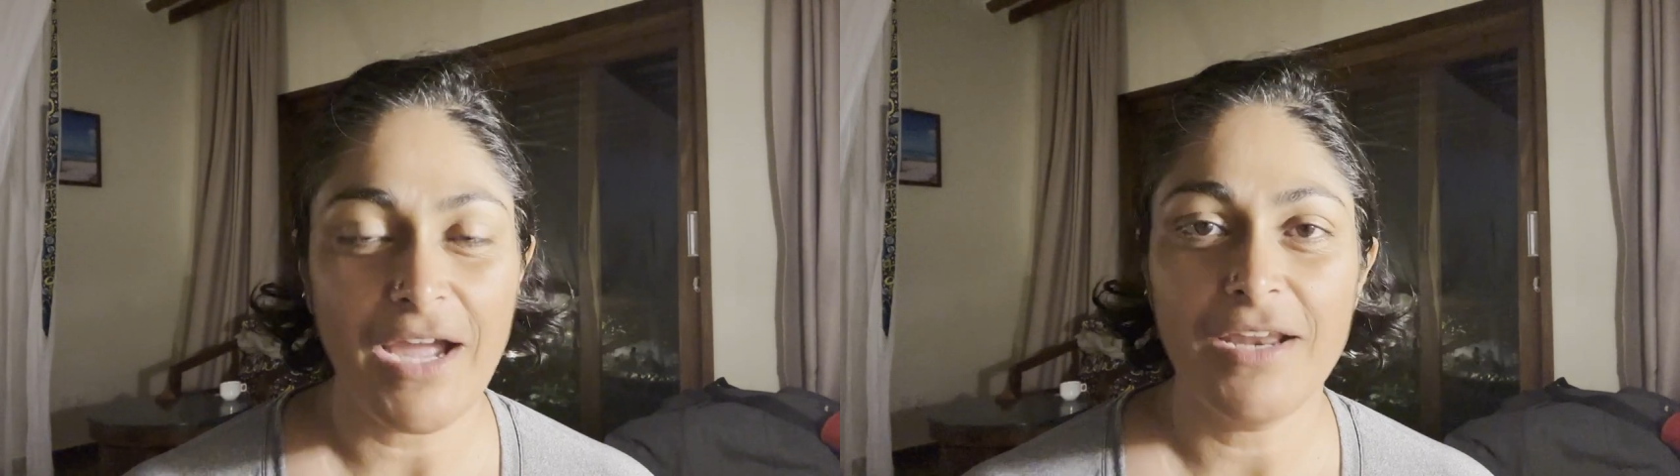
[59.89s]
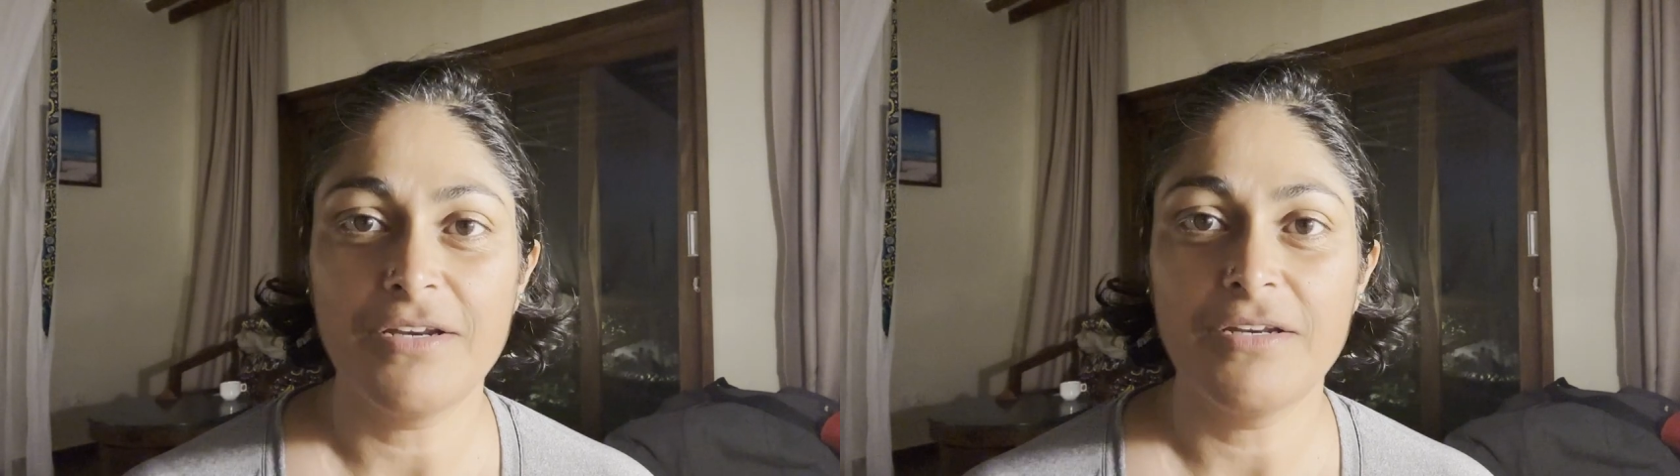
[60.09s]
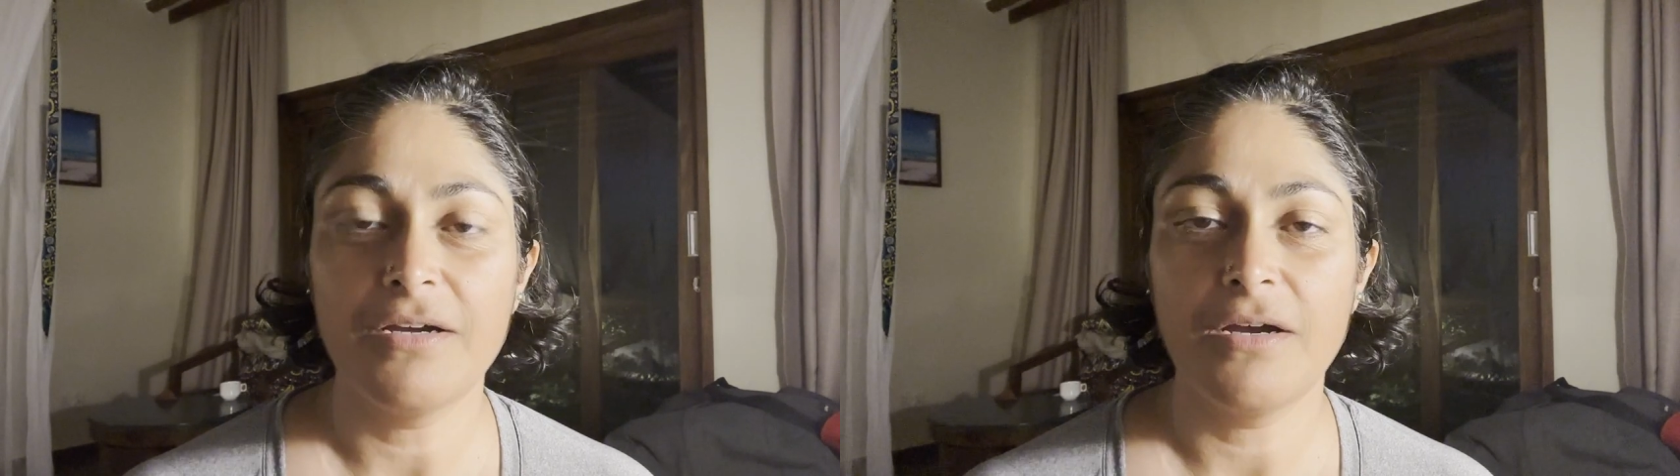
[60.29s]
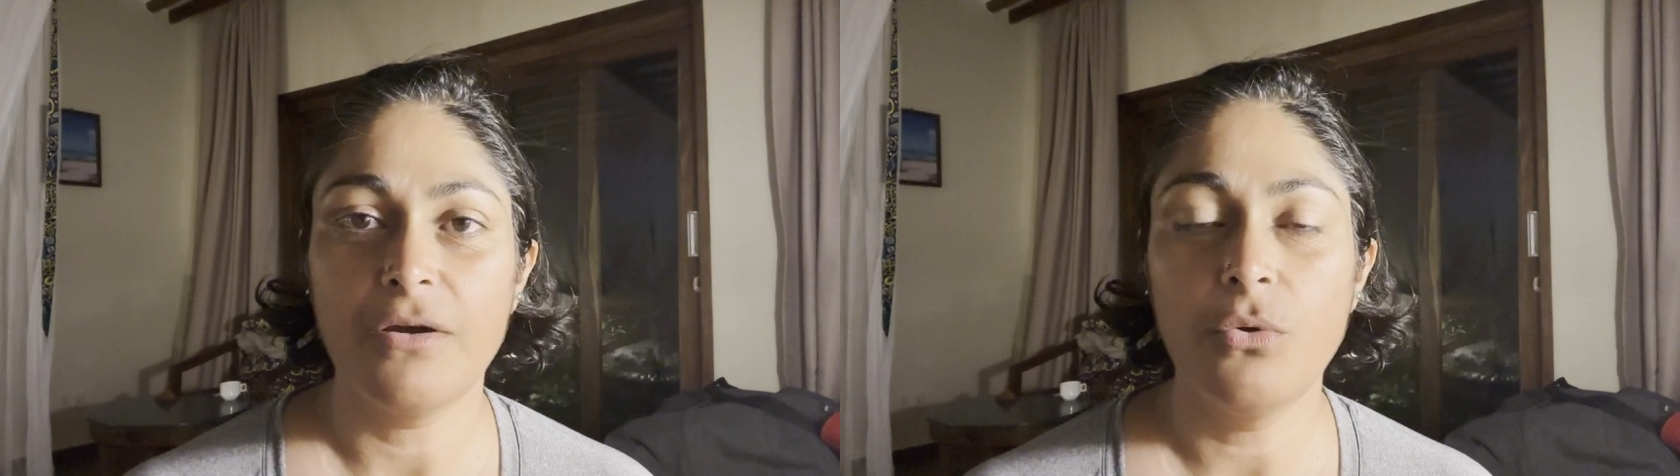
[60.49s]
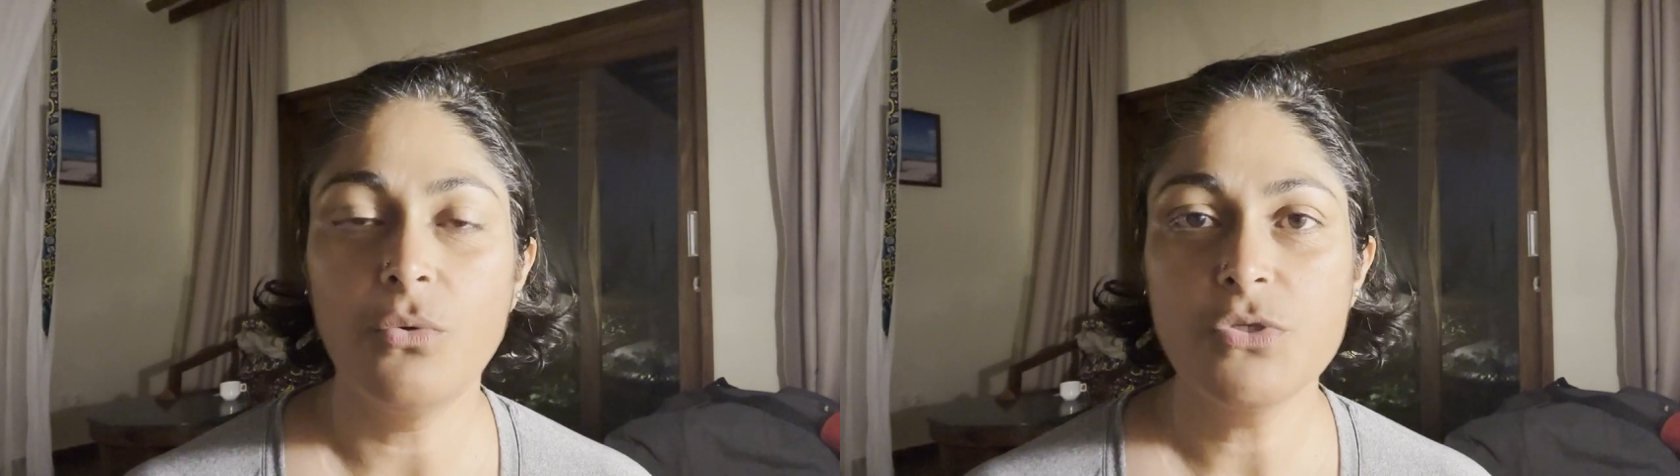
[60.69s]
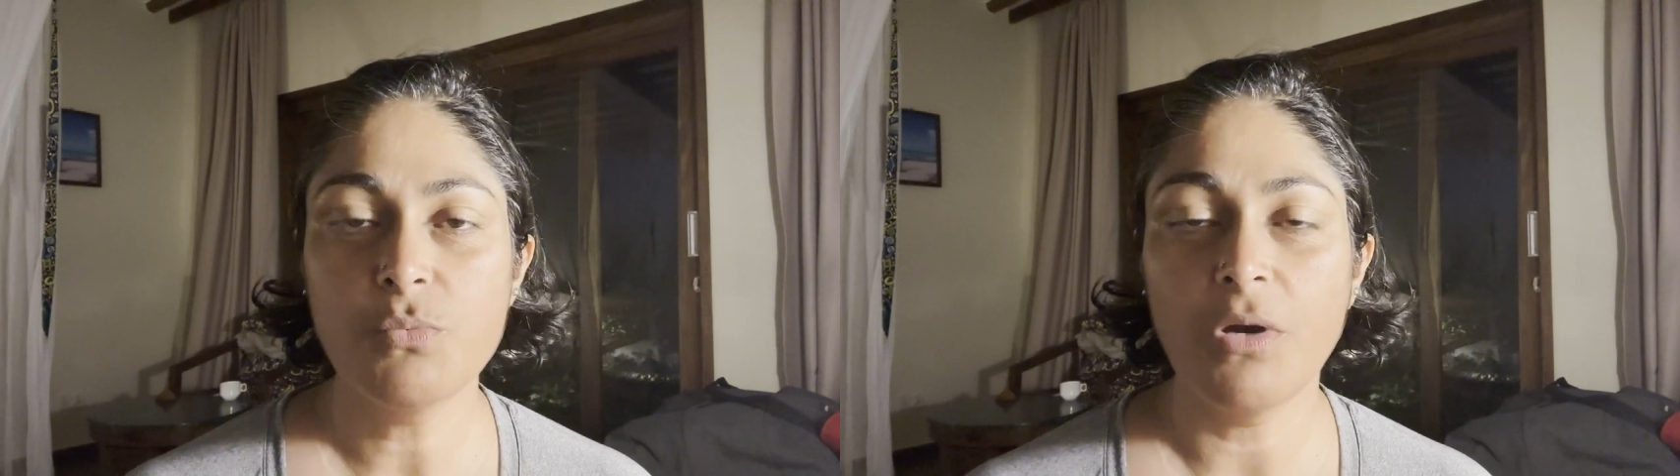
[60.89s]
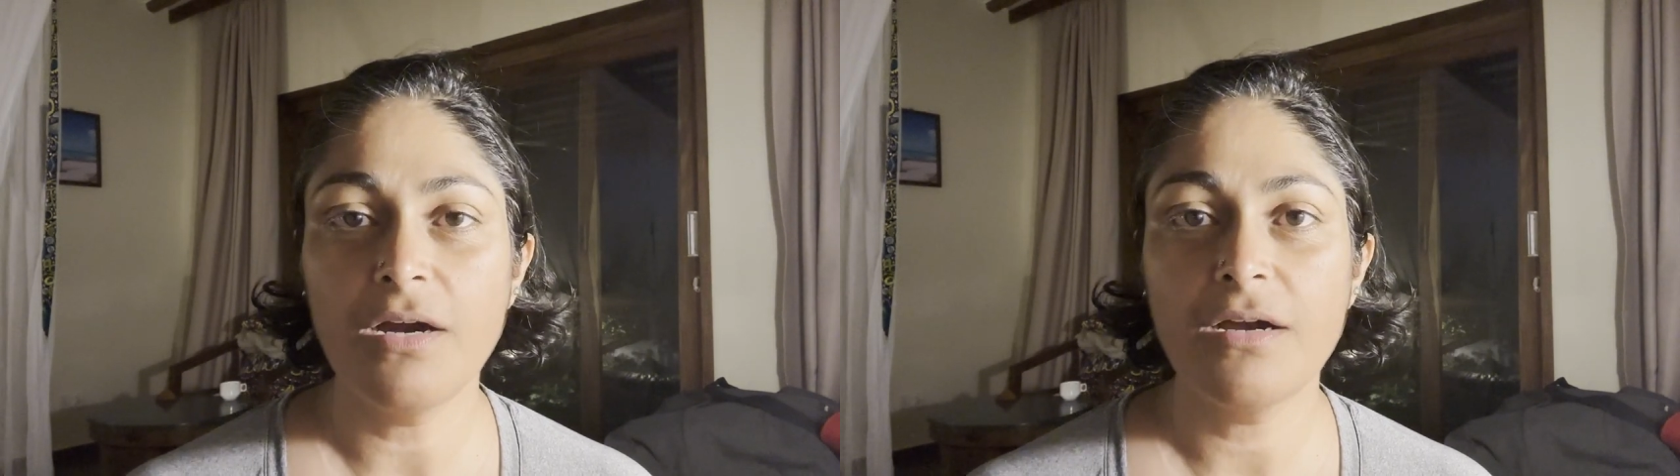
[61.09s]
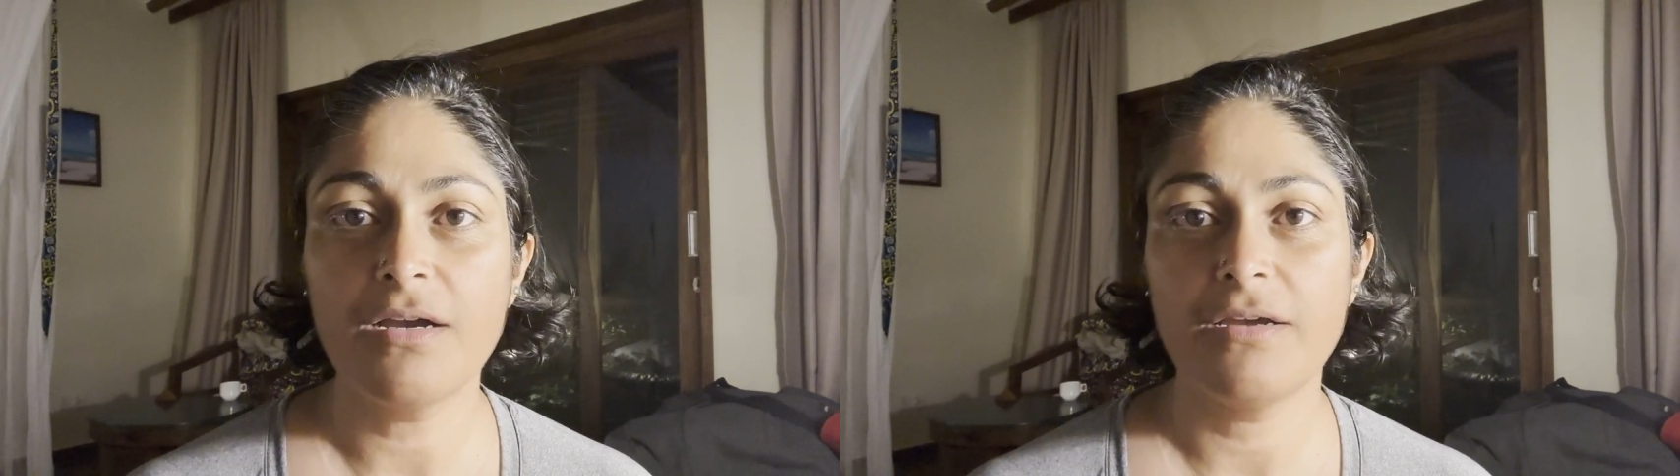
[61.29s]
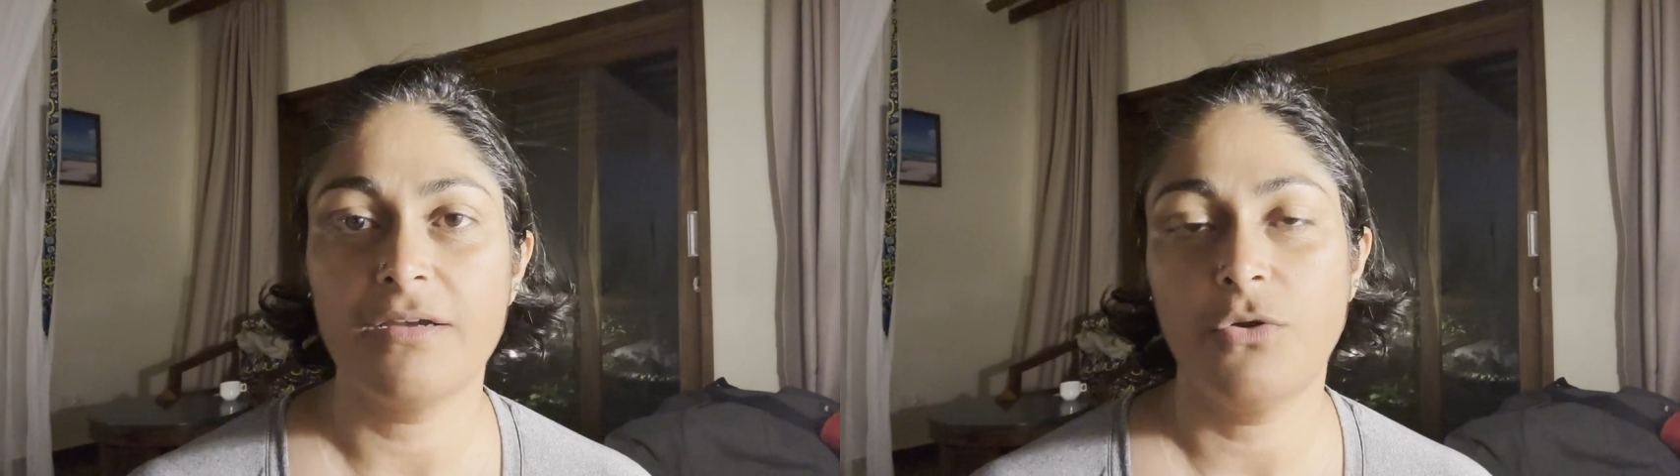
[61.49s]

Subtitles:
and whose work,